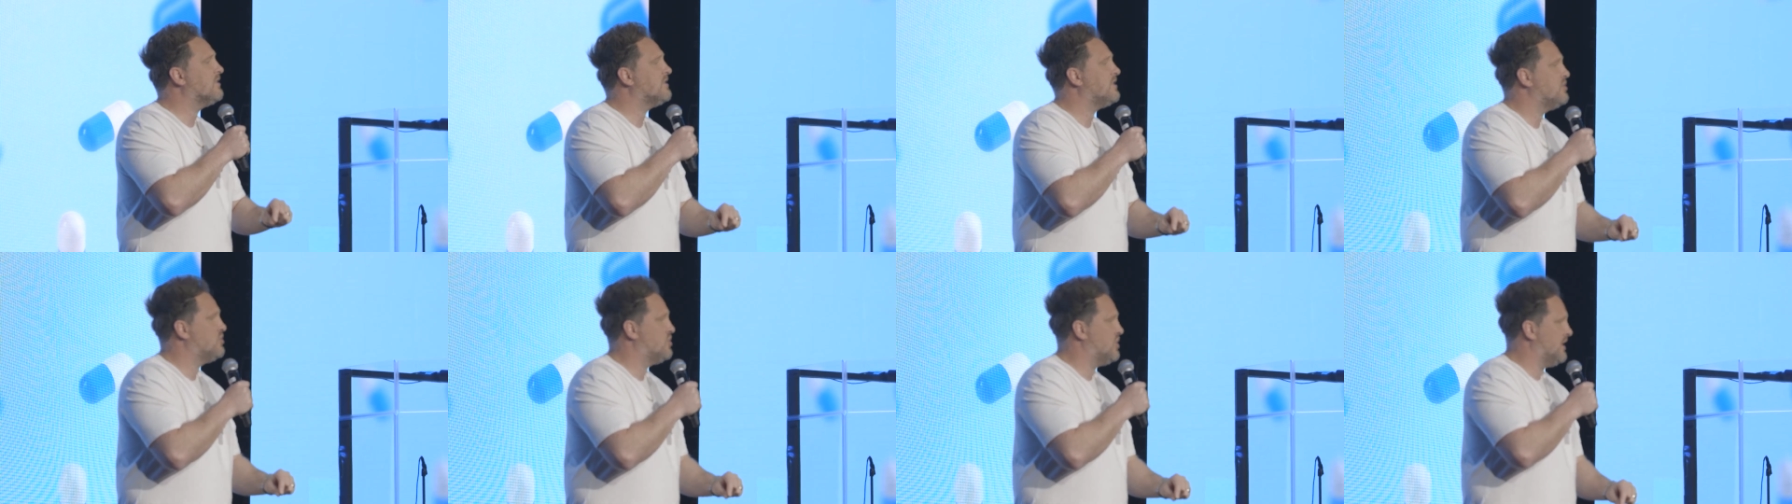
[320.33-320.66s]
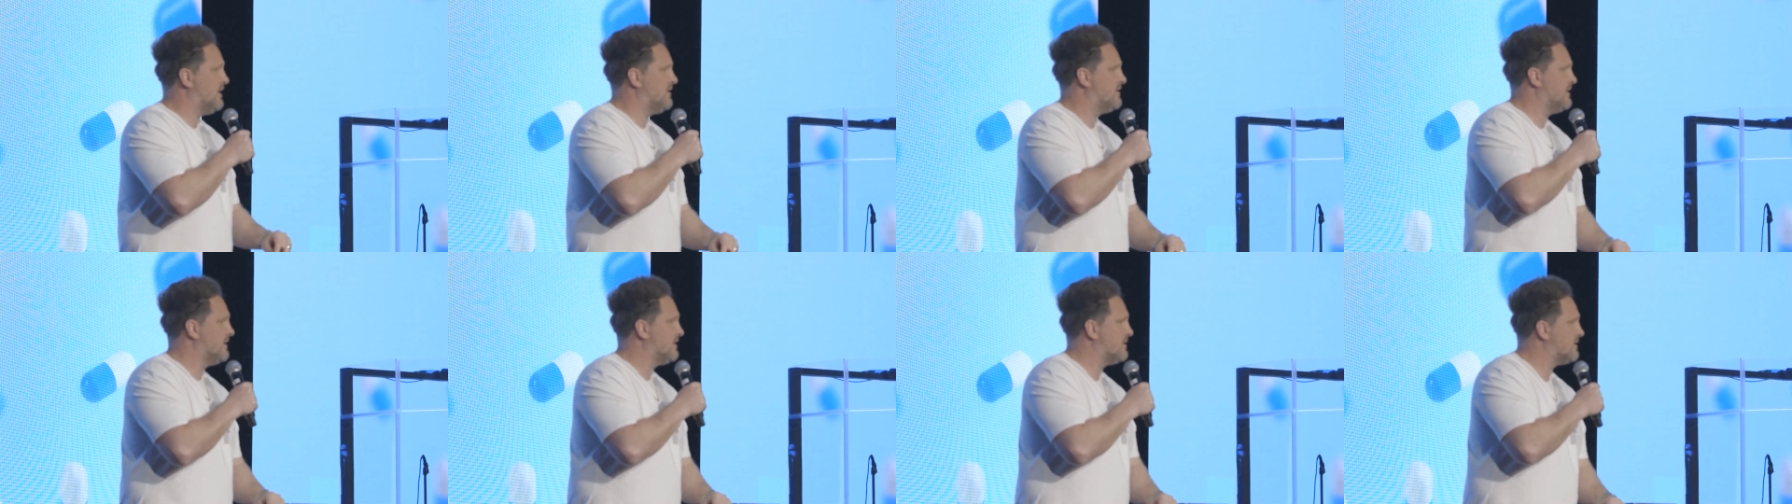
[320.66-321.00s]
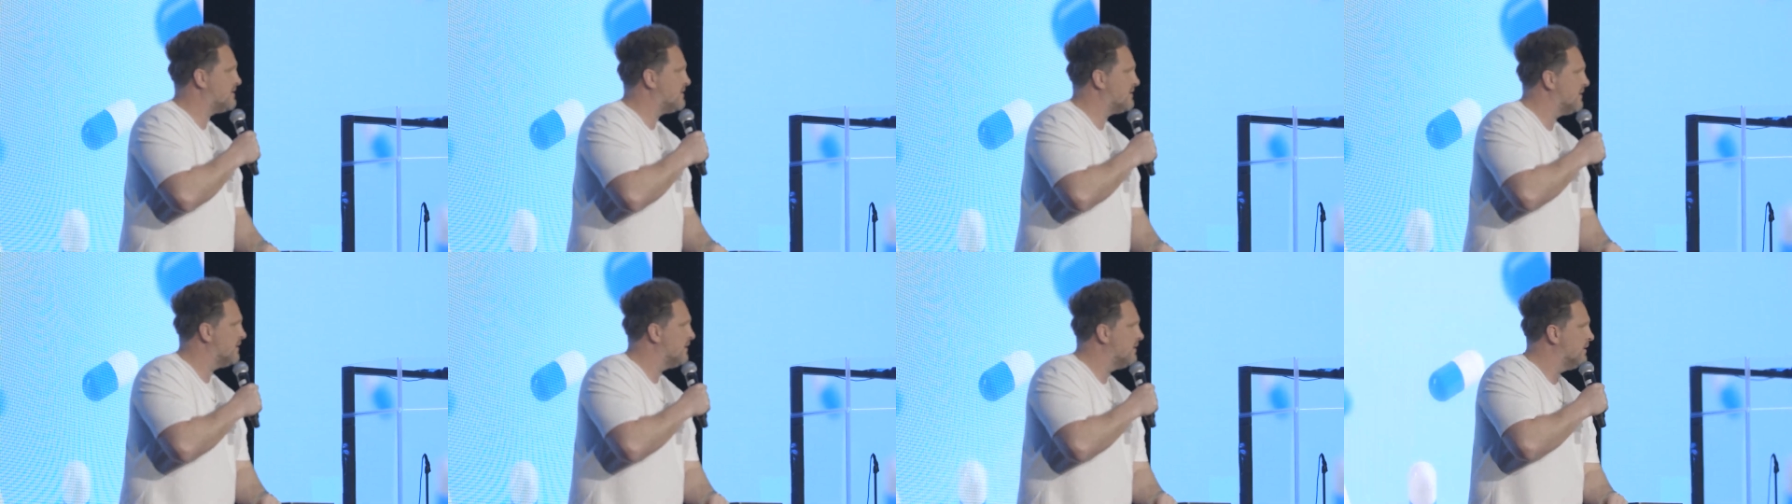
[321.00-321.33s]
to
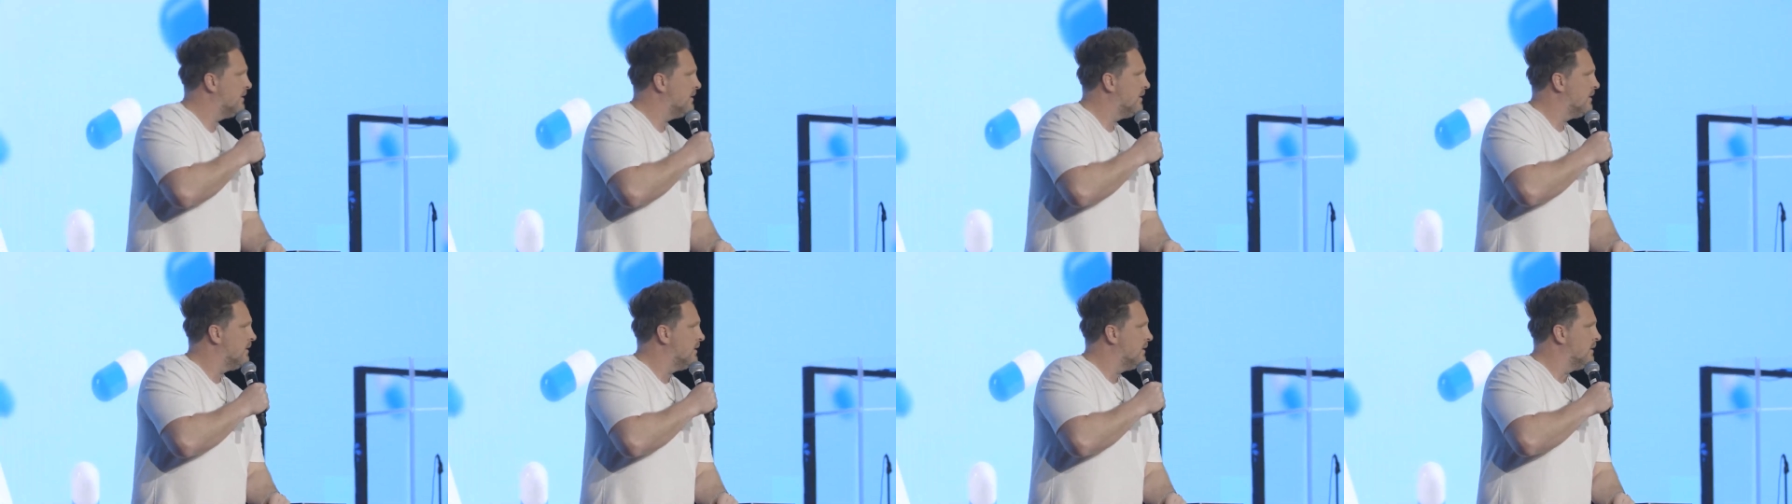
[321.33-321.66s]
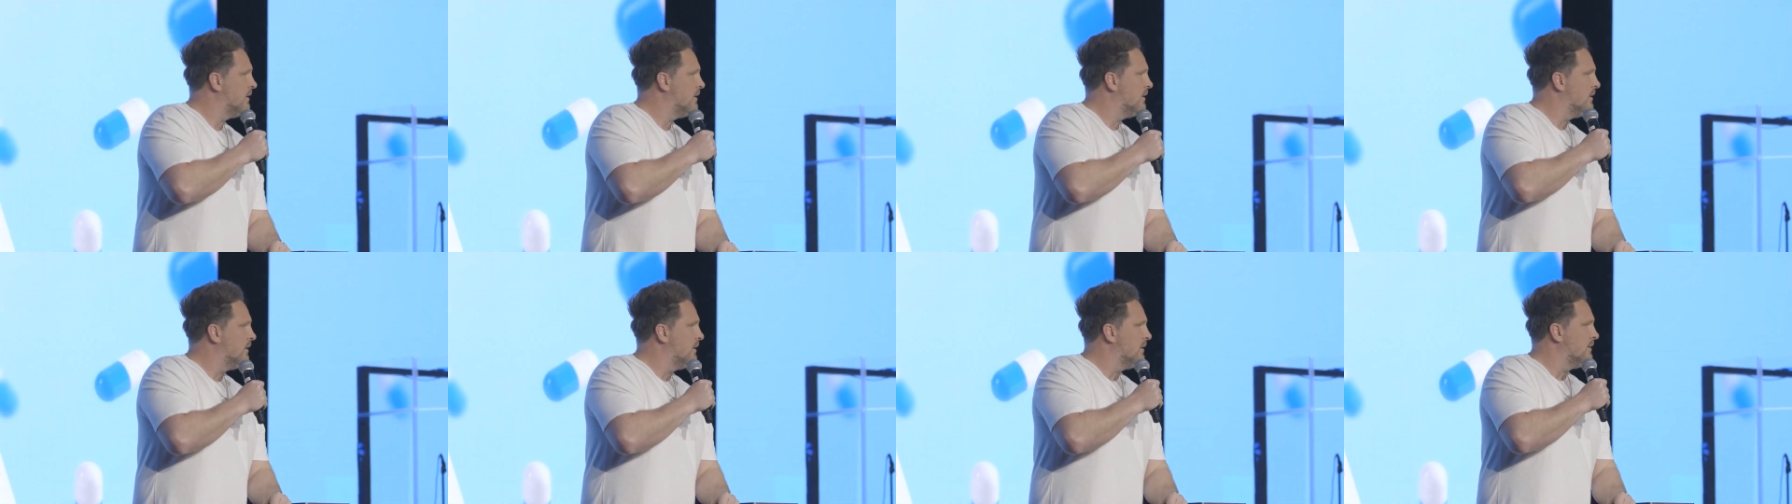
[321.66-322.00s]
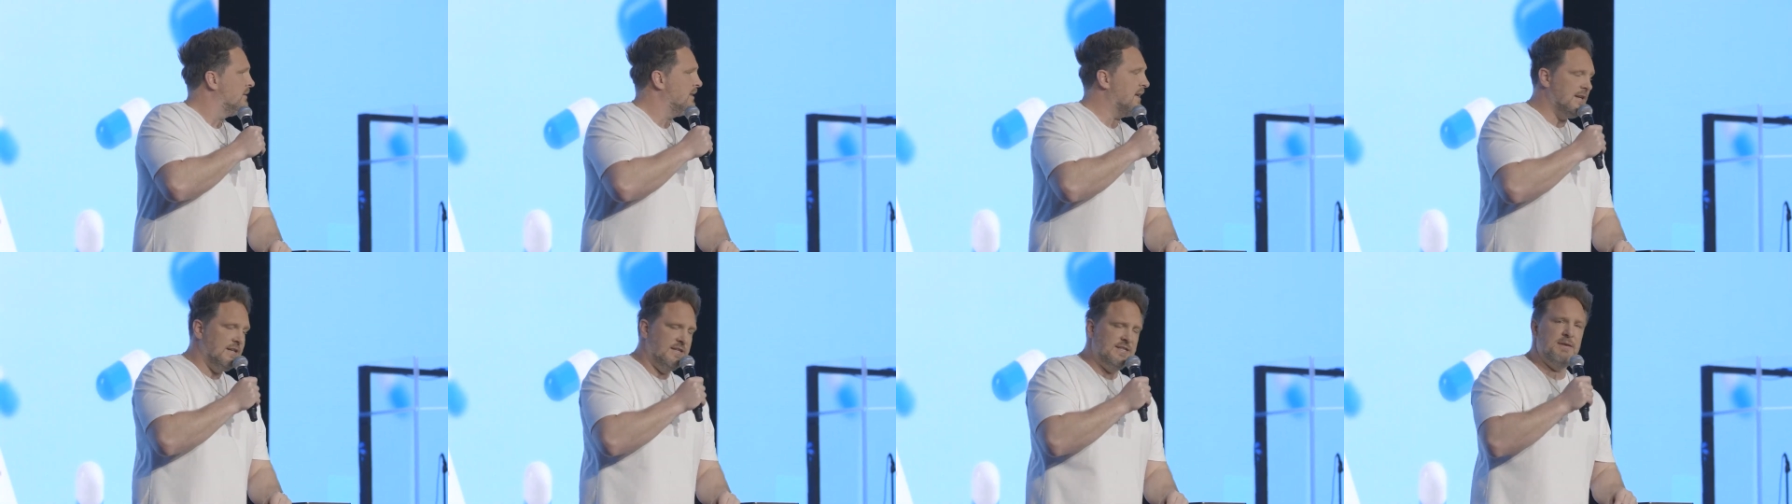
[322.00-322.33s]
Jesus
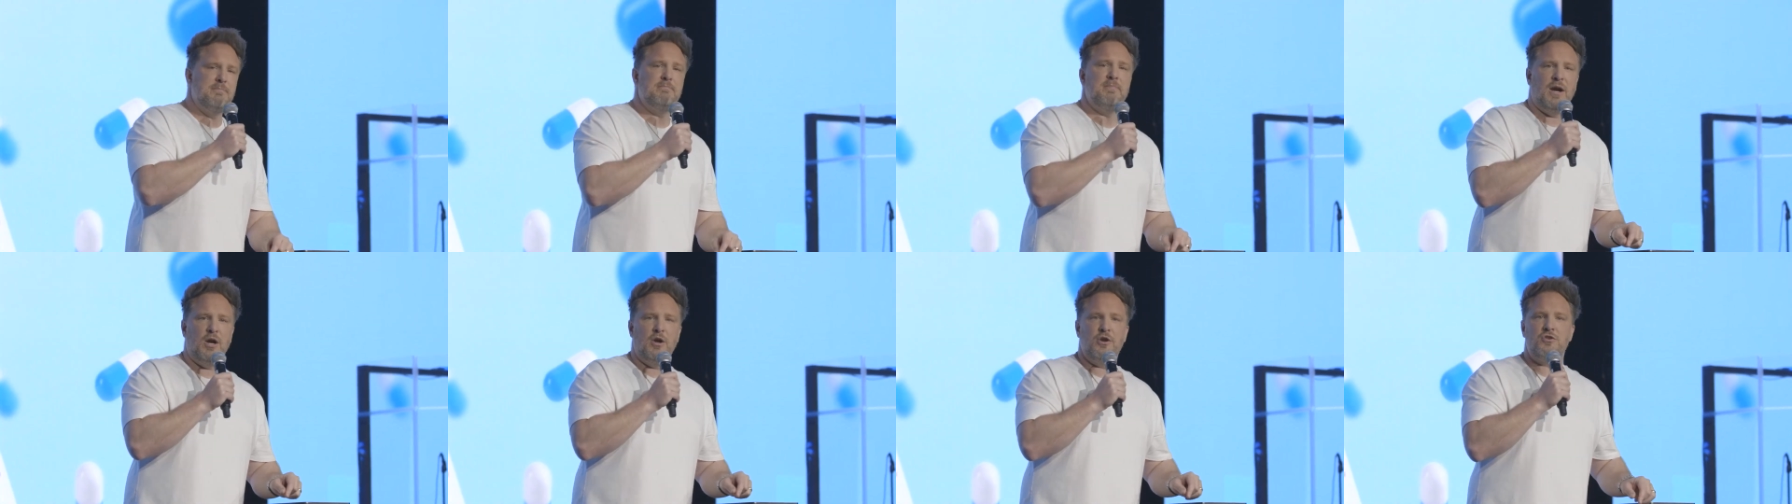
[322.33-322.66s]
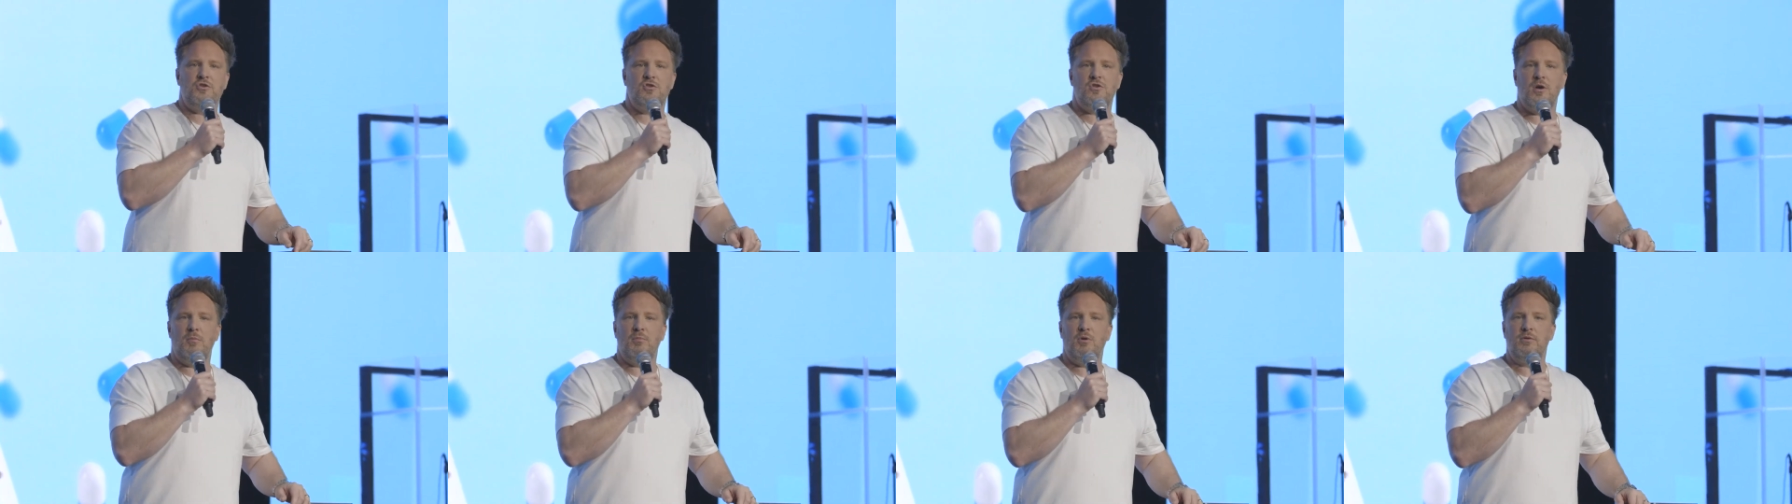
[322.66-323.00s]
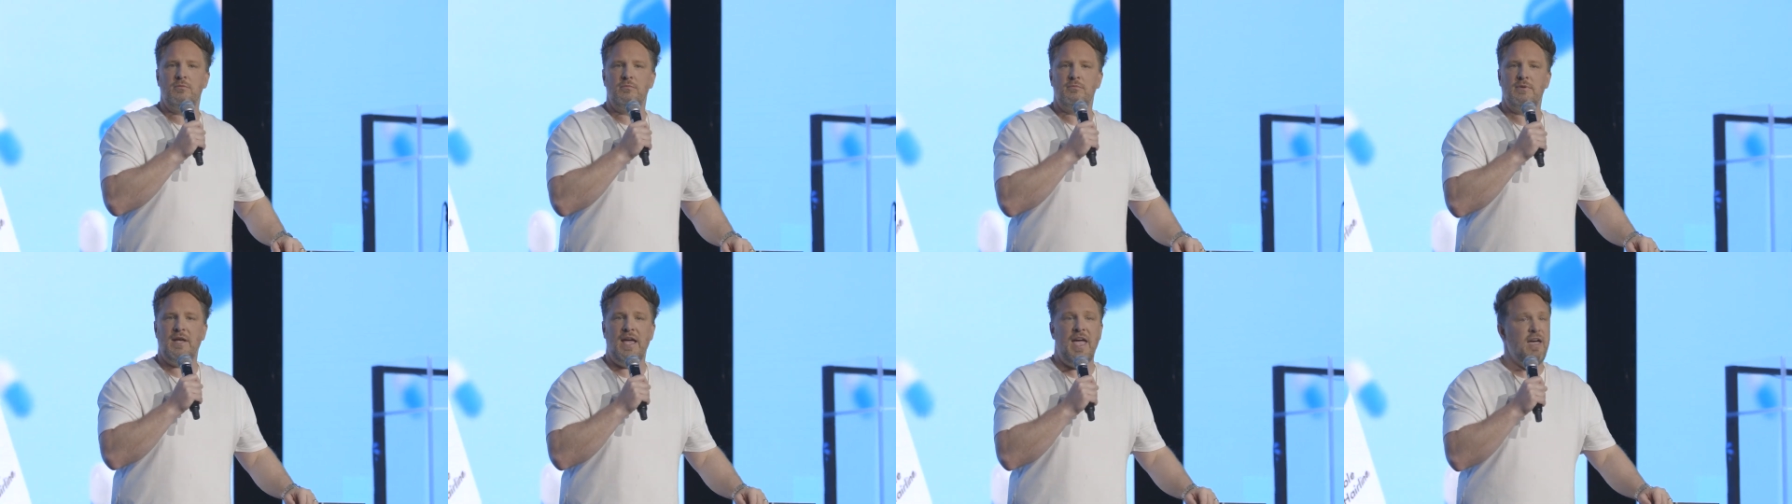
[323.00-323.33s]
that is in marriage trouble,
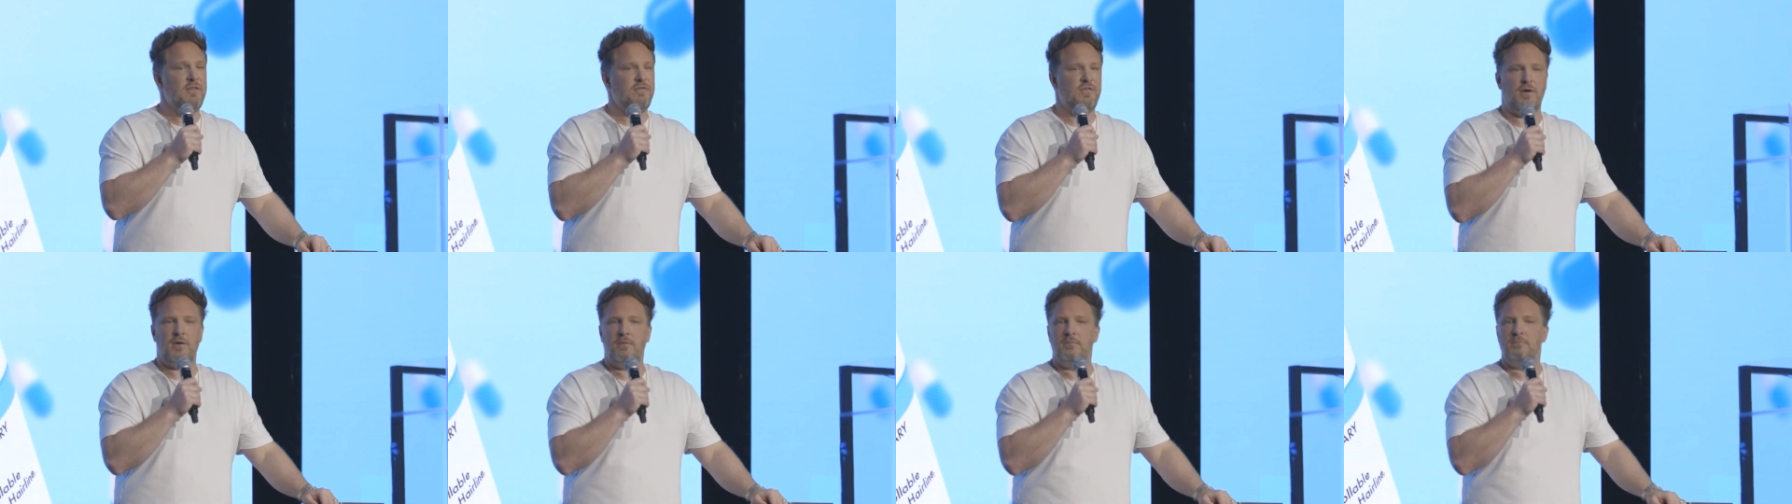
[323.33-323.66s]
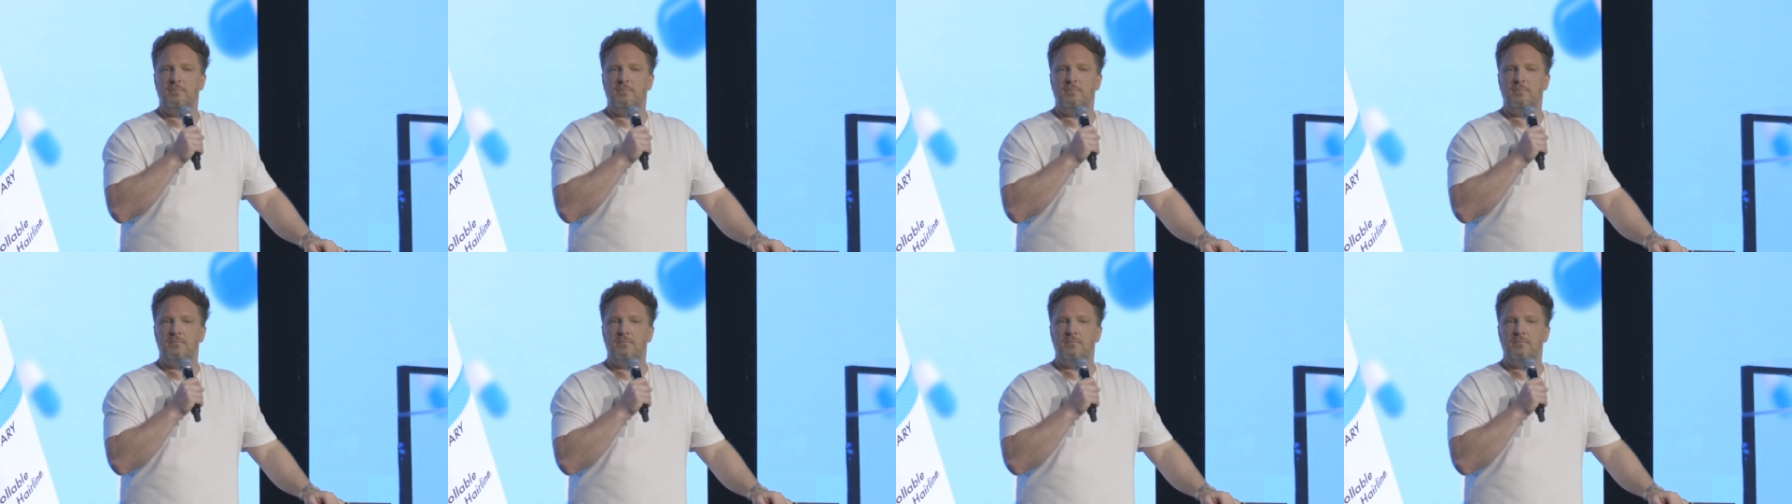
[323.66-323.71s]
ever.